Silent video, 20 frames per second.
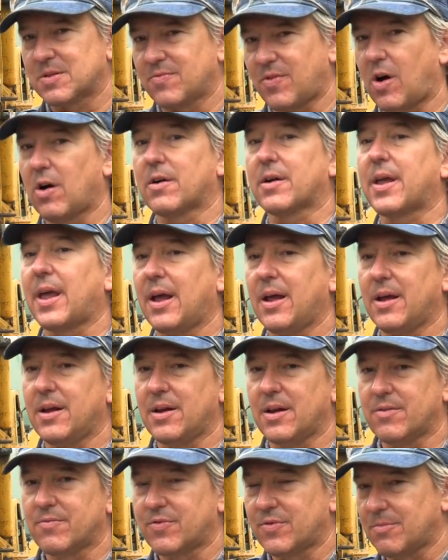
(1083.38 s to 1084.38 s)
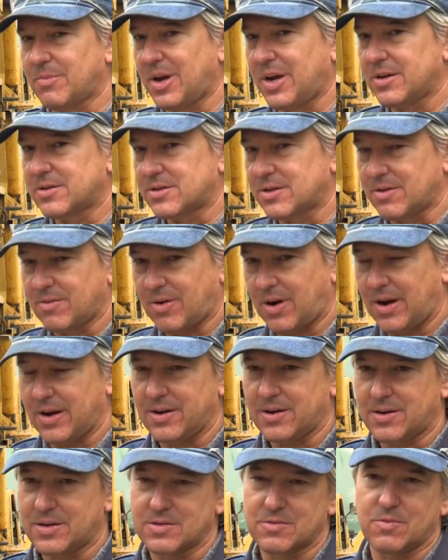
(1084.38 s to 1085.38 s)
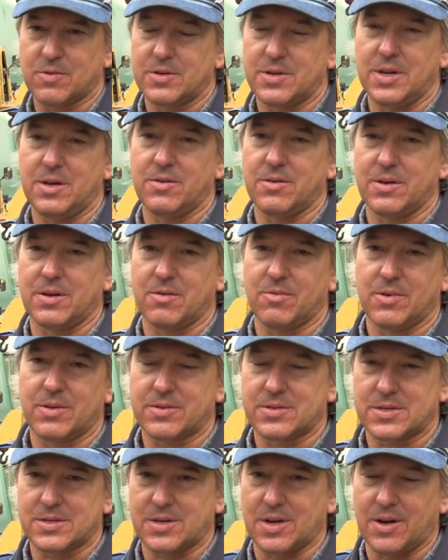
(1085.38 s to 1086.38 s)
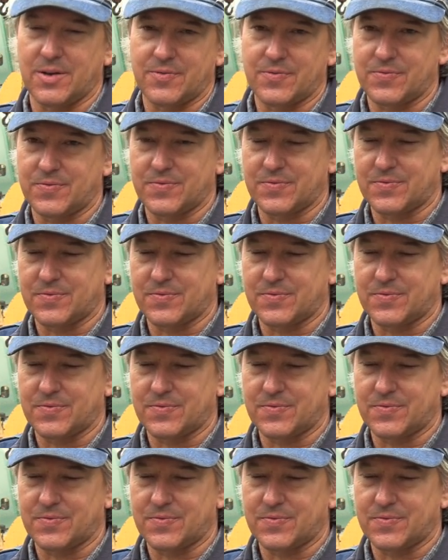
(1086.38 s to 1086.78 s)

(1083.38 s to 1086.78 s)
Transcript: of arcane information, right? Because we're dealing with stuff.